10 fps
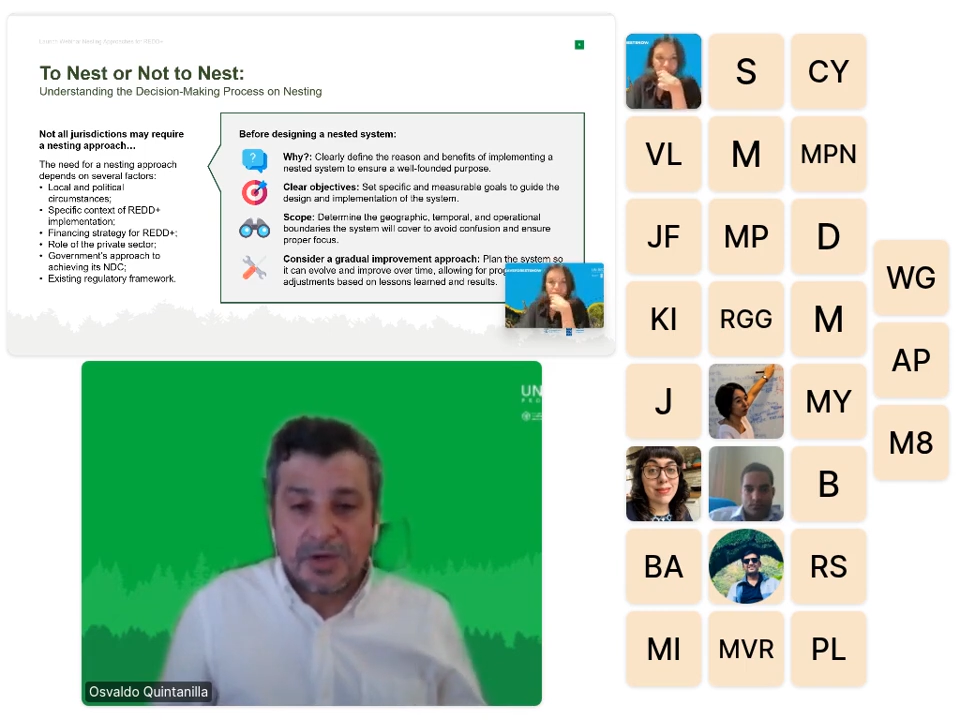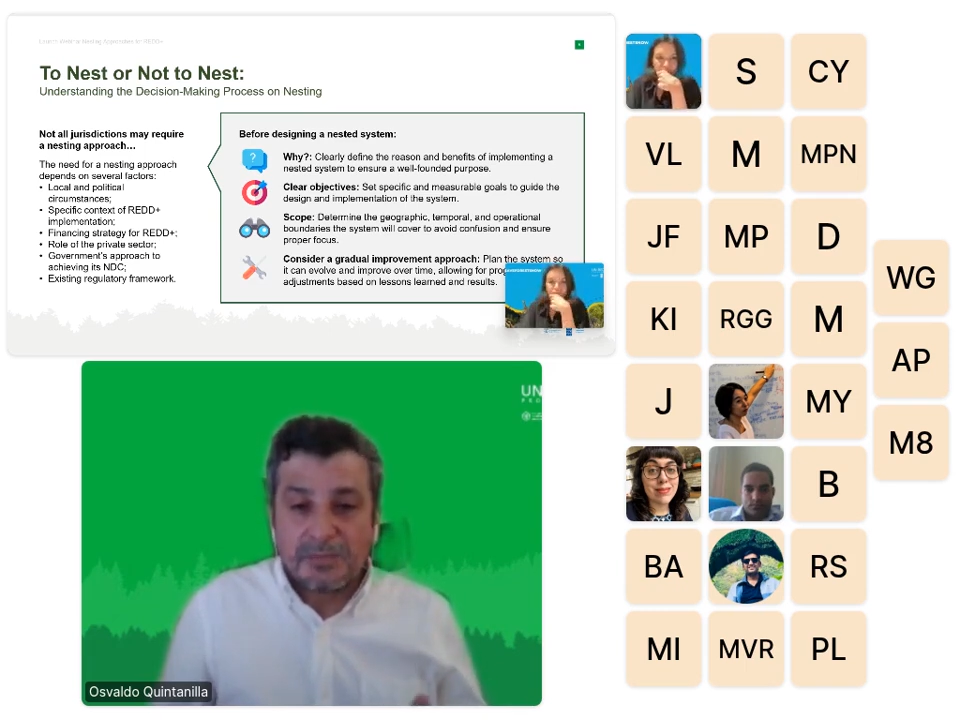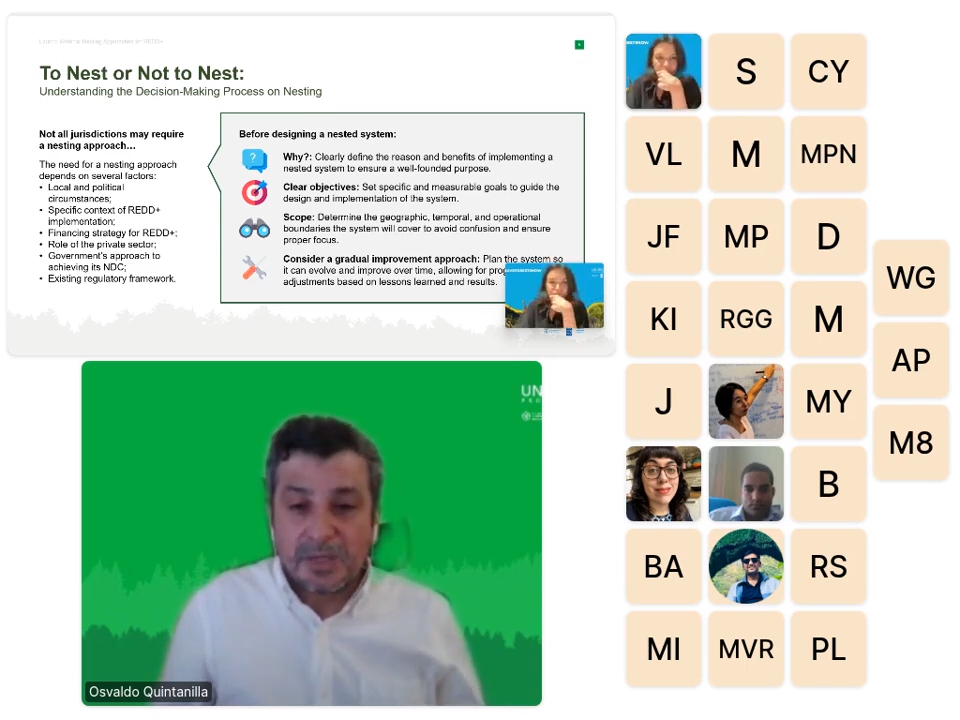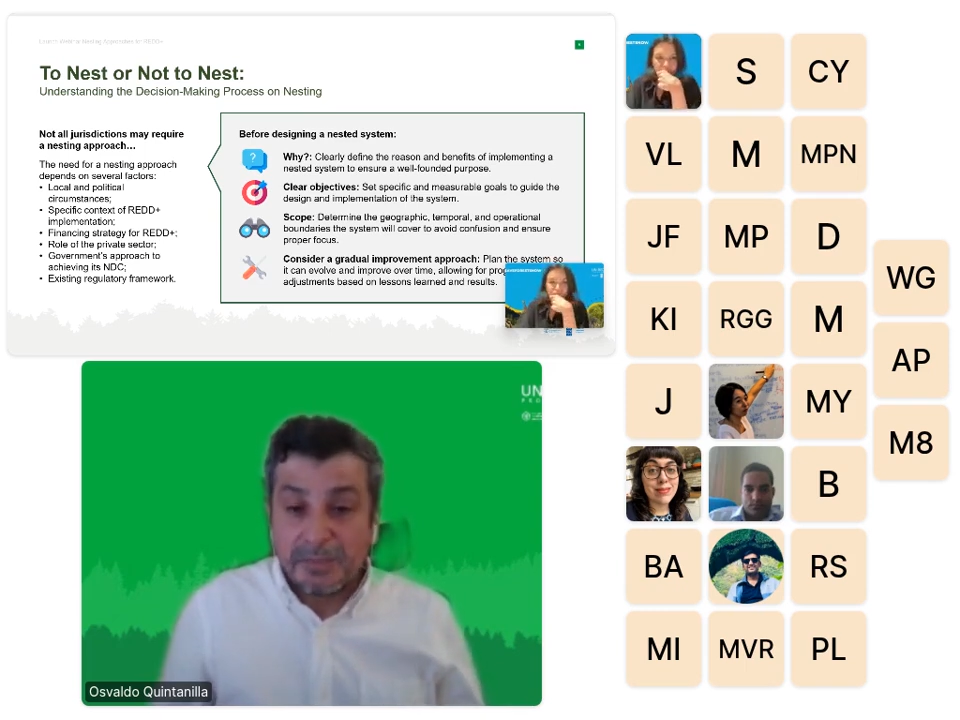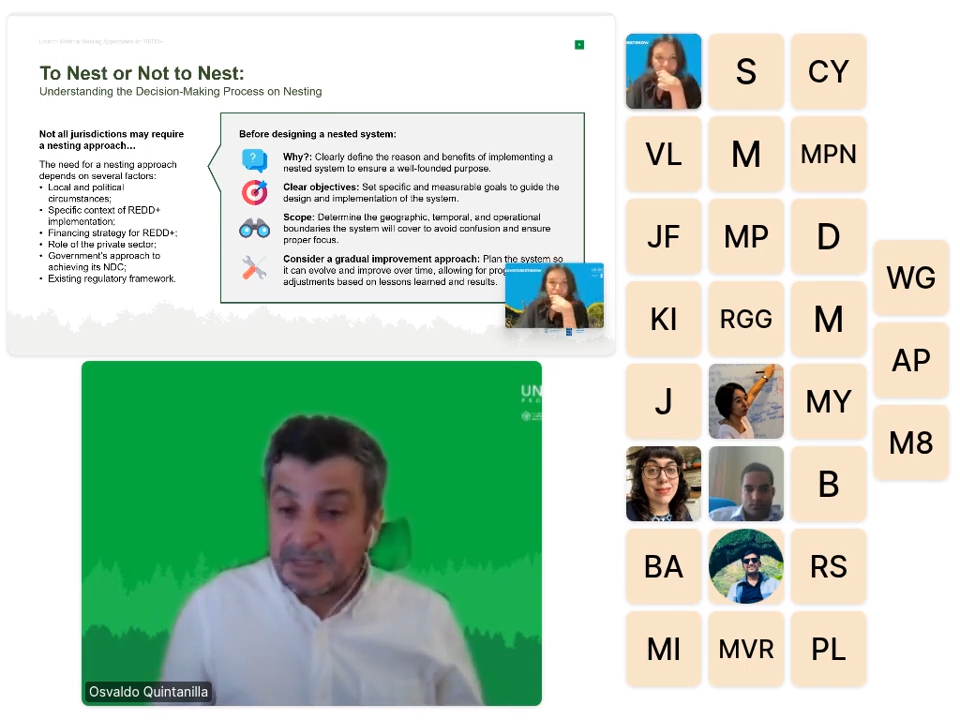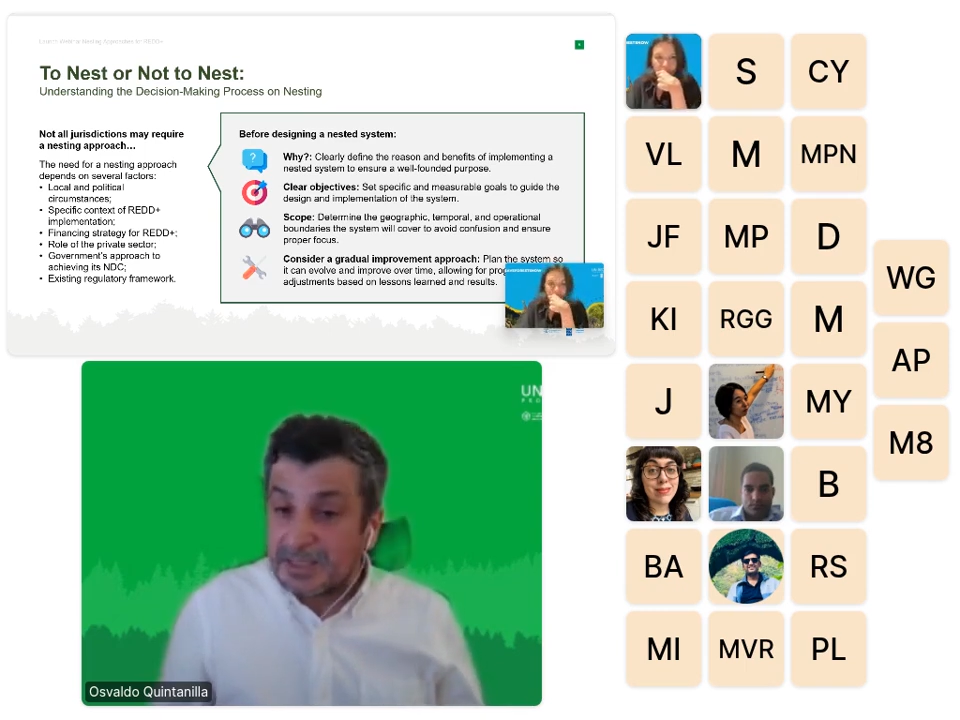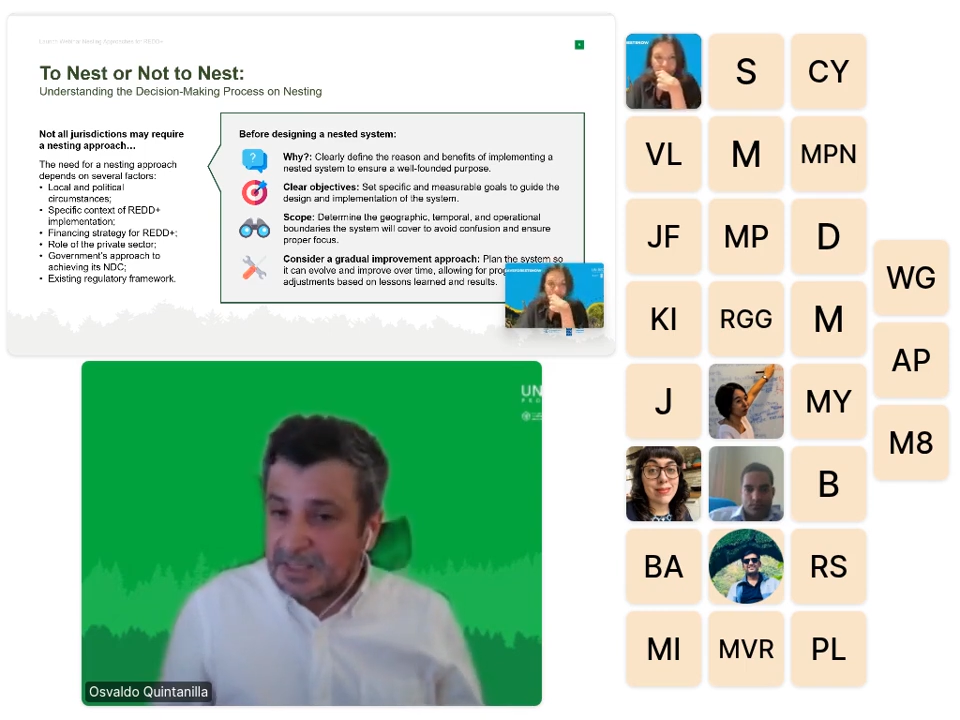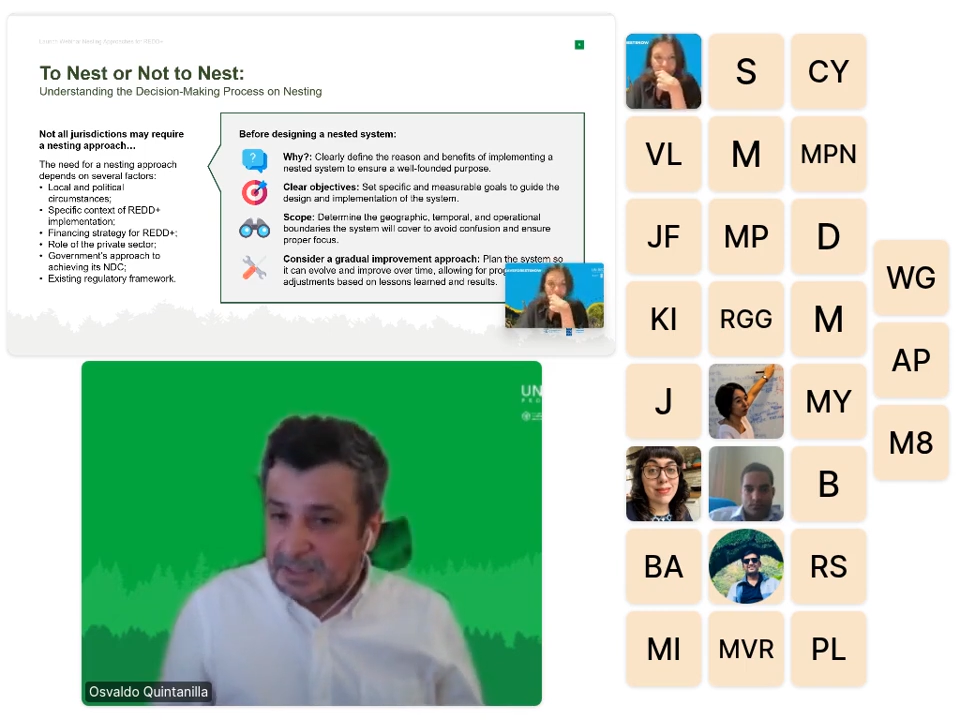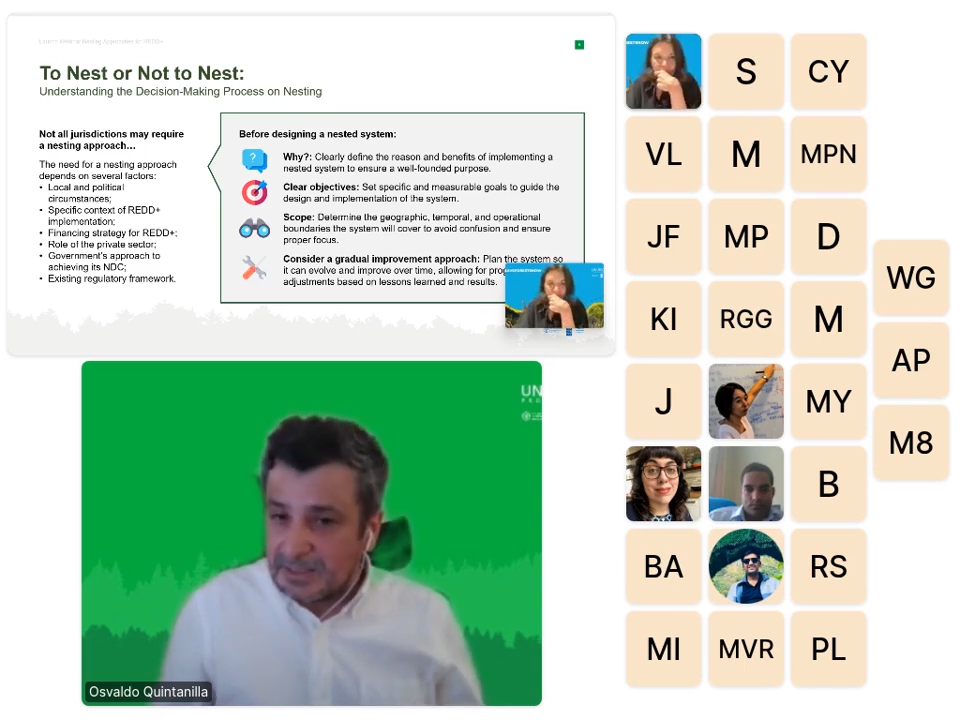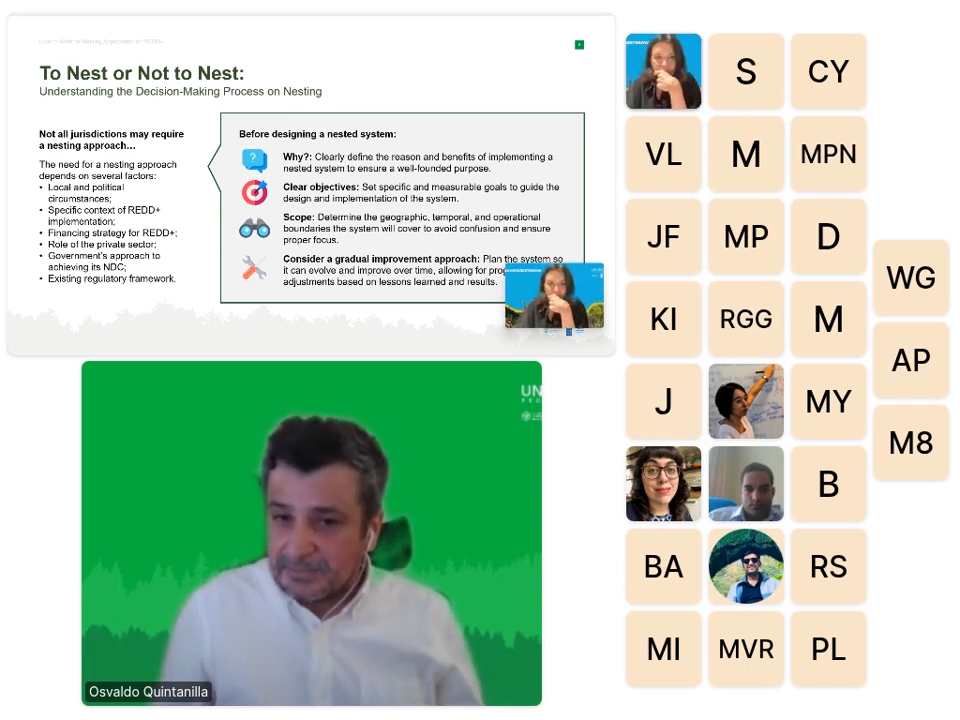
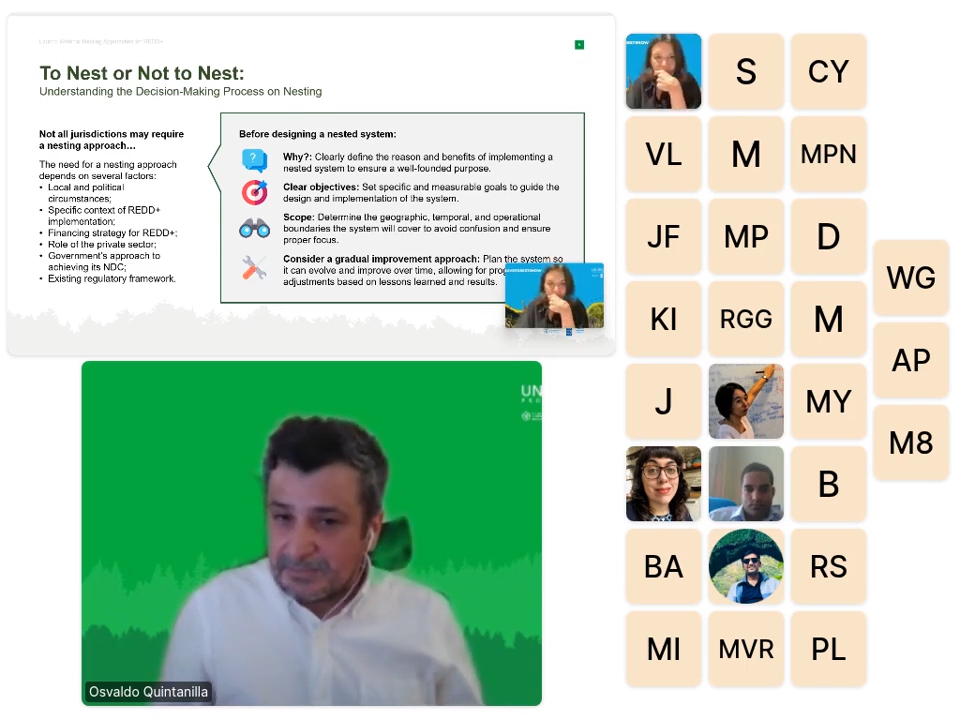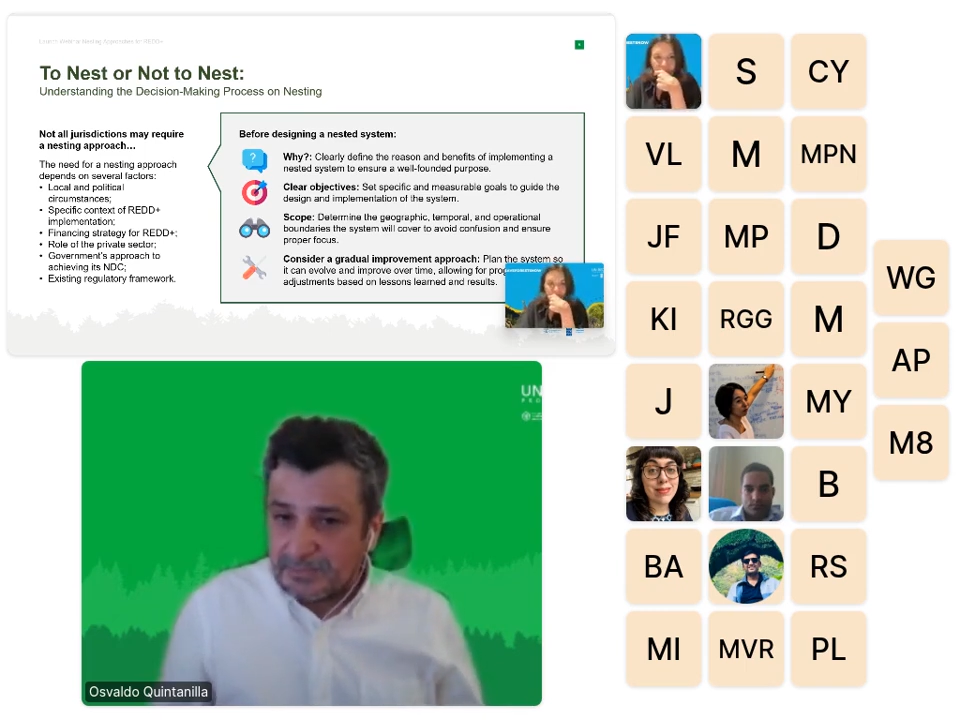implementing it.